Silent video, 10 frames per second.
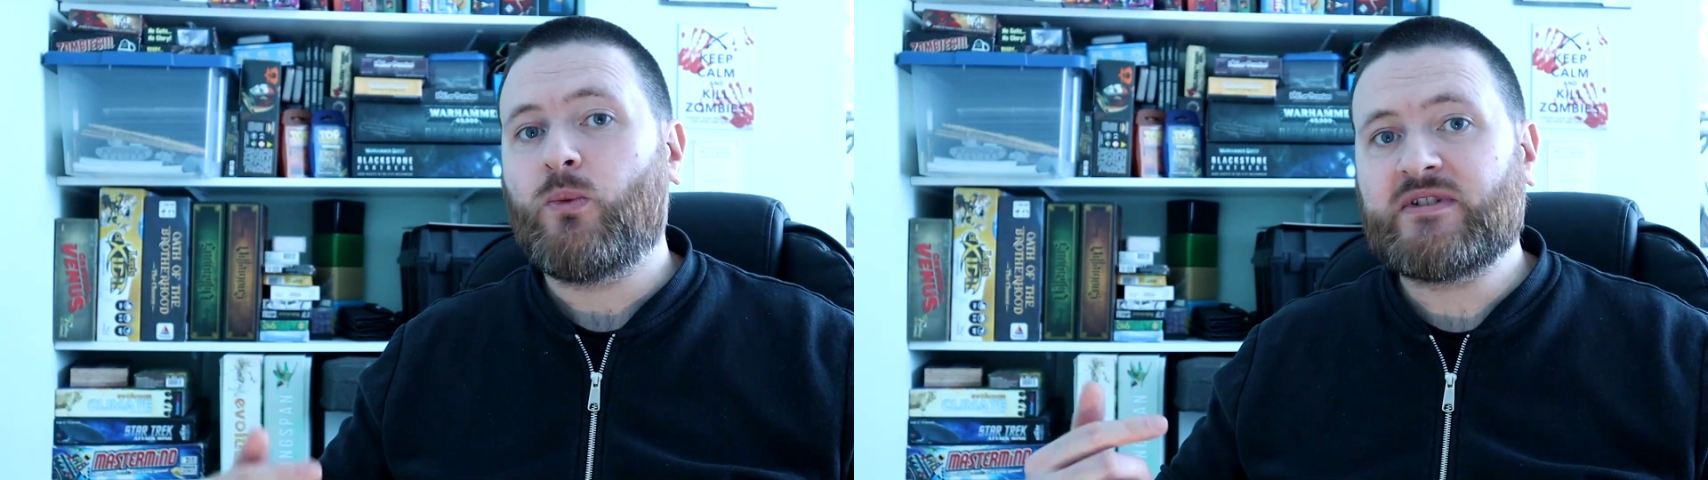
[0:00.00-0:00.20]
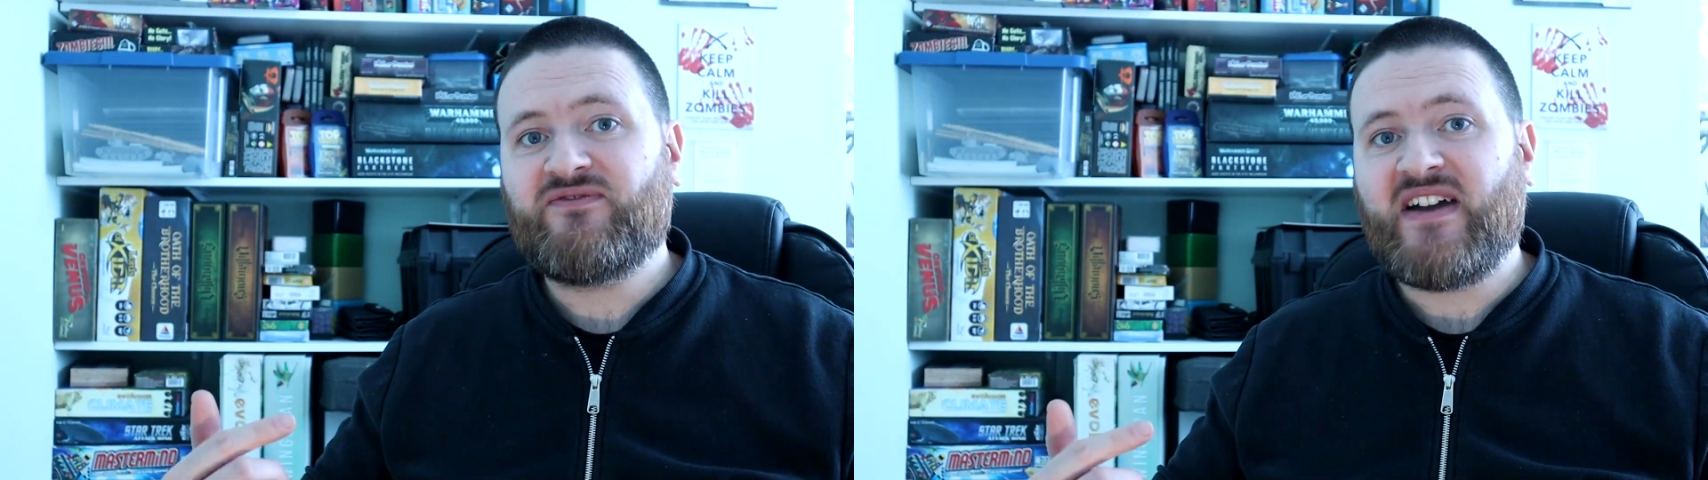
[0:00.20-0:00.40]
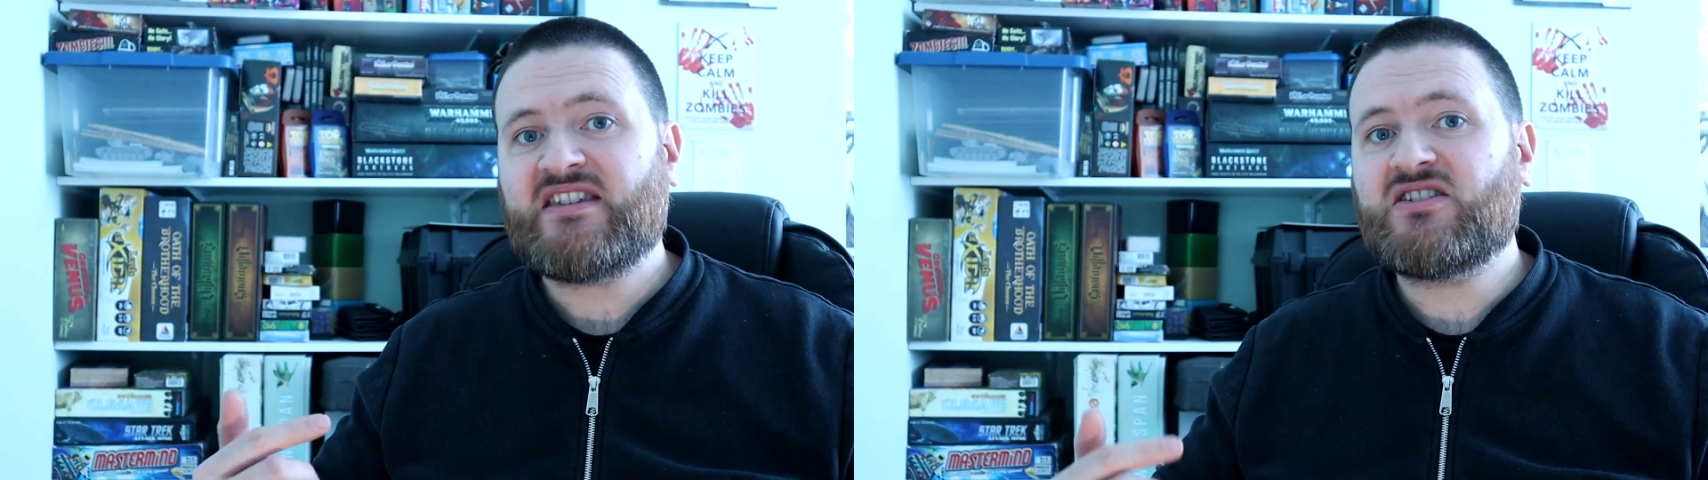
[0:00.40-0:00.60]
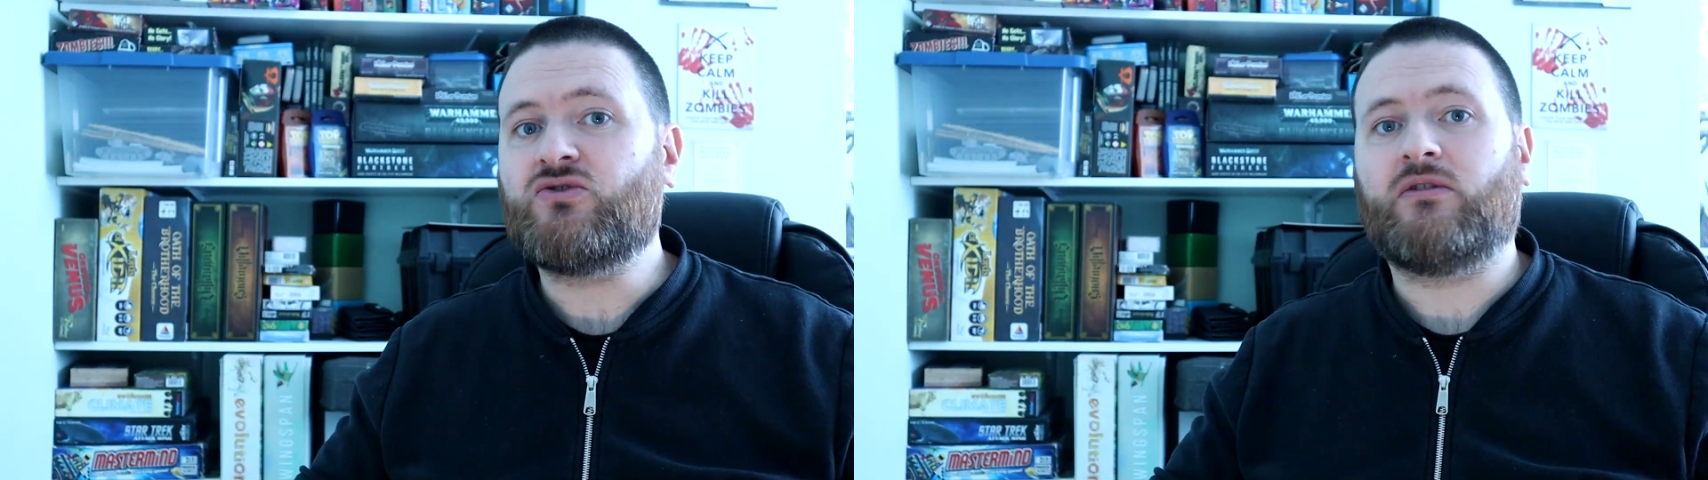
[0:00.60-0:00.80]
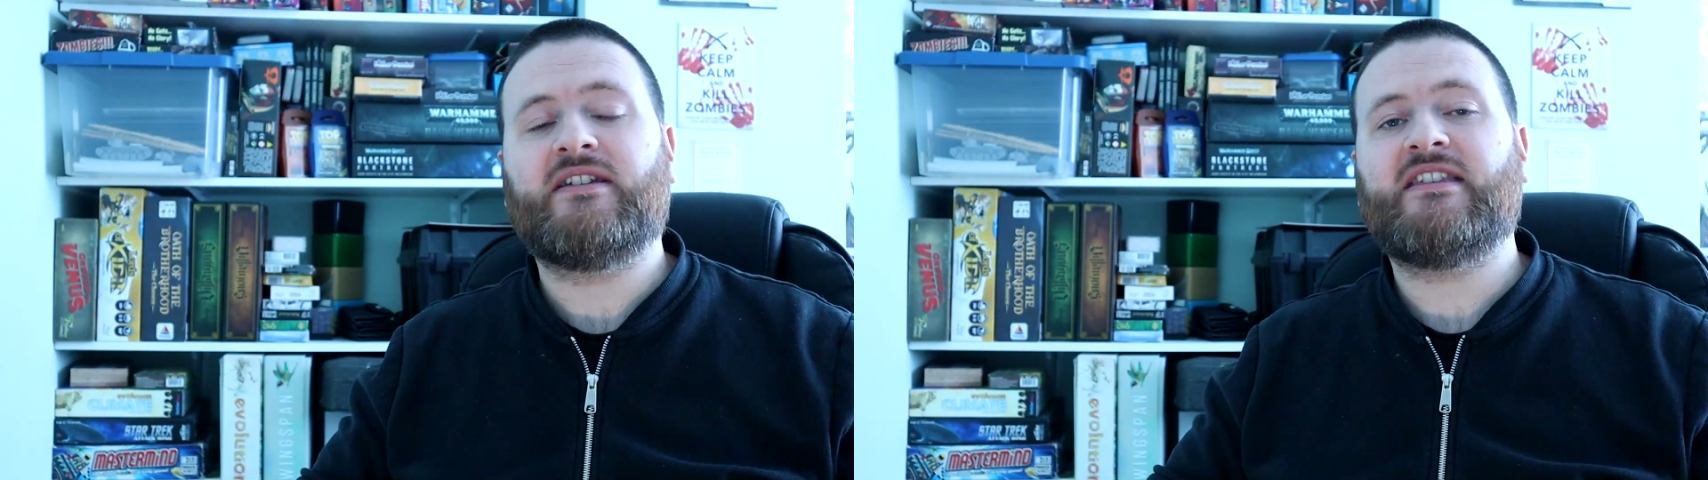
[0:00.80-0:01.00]
was
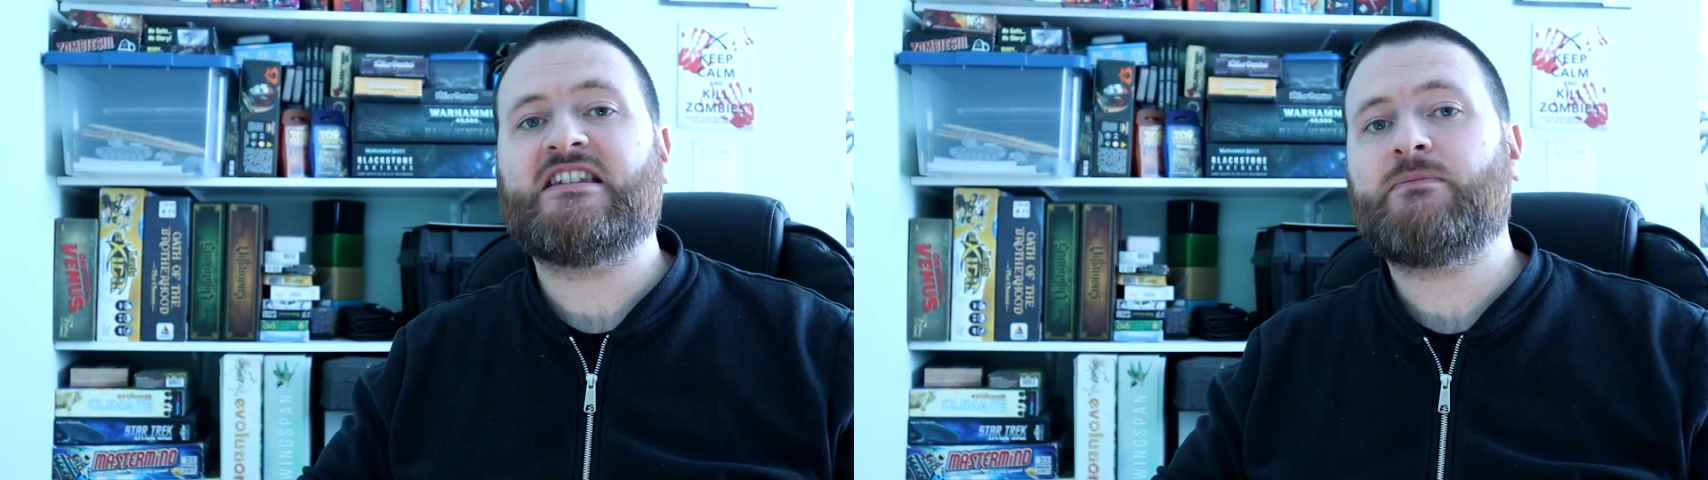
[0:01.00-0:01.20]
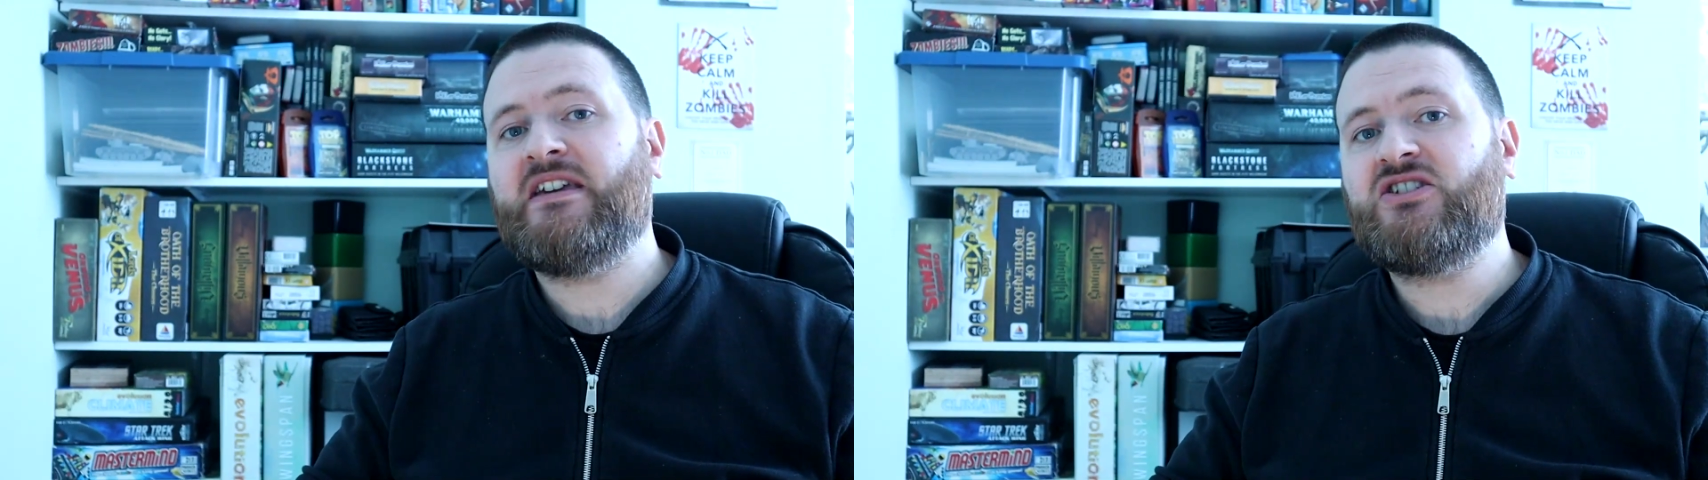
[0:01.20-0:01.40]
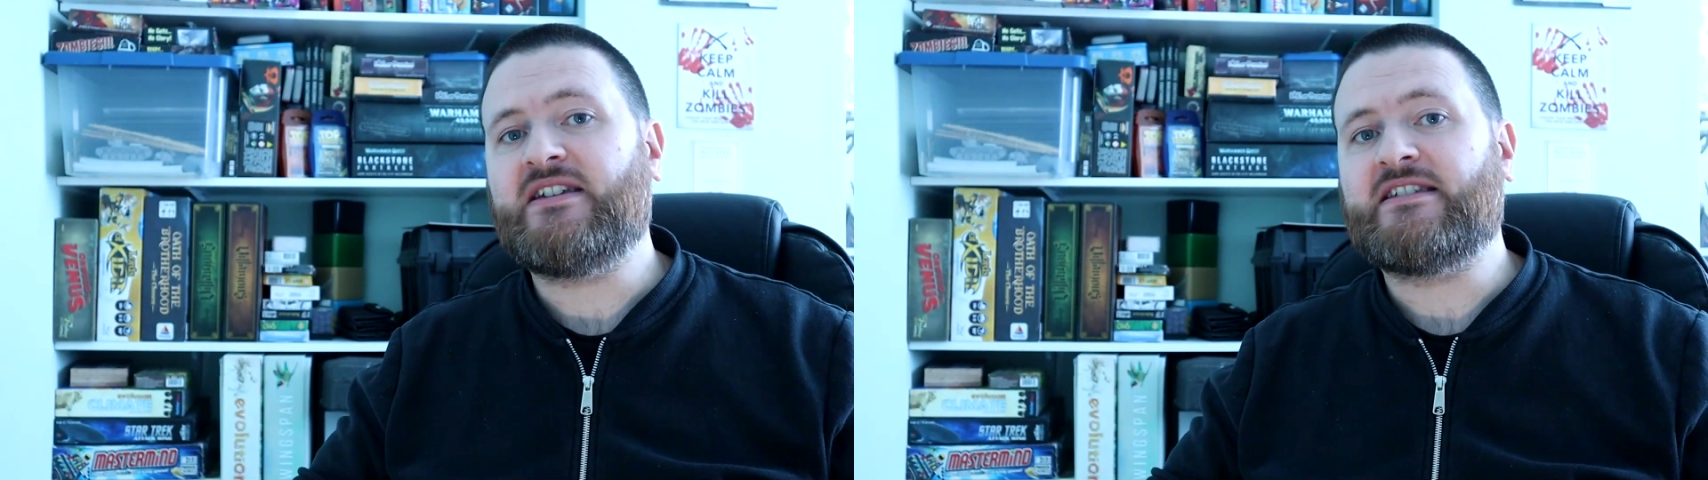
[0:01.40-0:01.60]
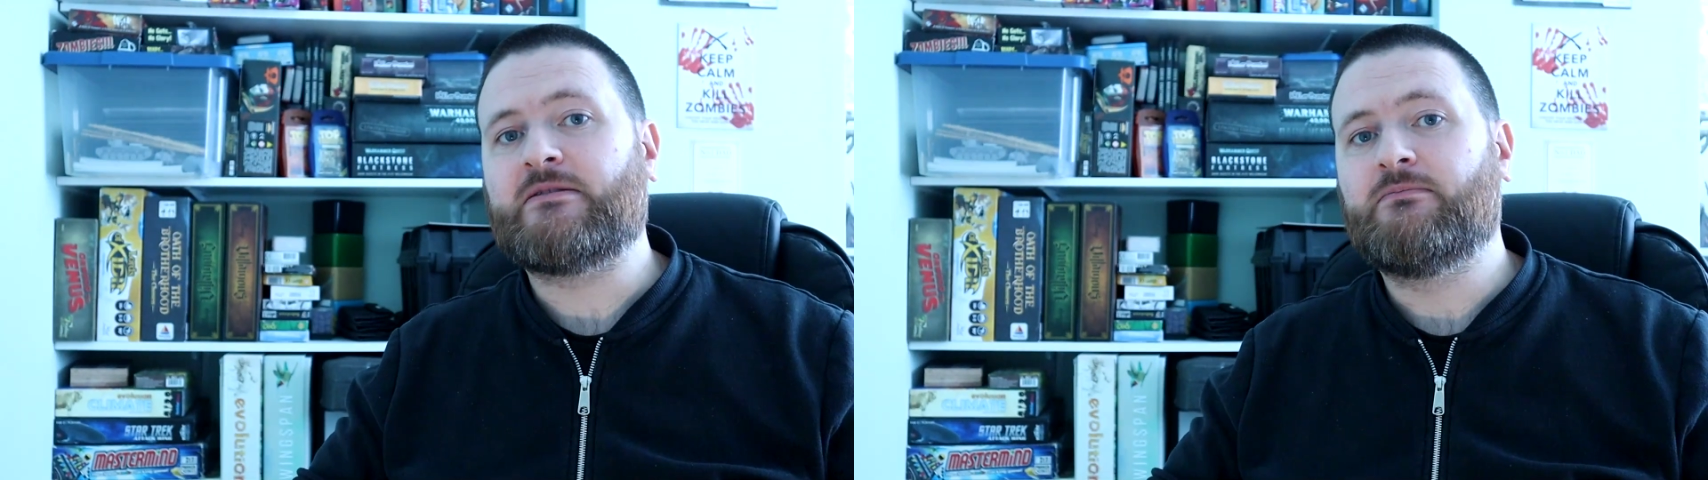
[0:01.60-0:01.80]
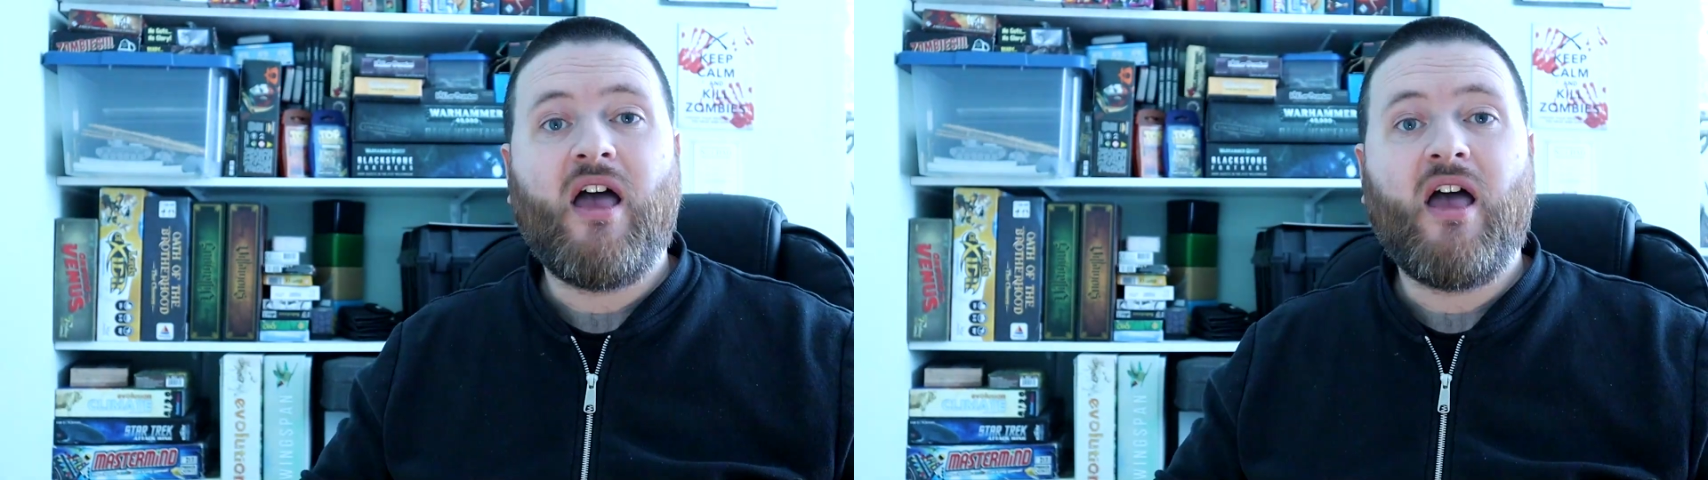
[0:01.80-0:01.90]
vestigial in these species.